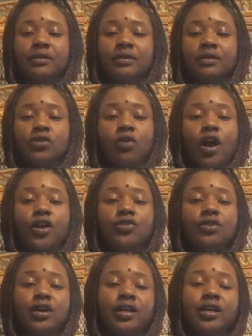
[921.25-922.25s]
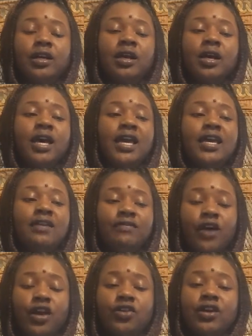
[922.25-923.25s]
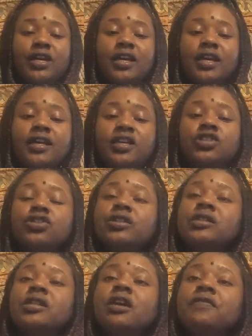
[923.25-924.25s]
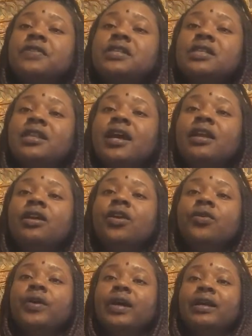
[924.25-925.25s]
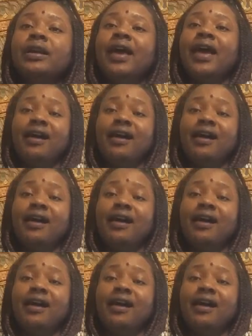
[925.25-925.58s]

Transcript: So are you gonna ease yourself into that knowing?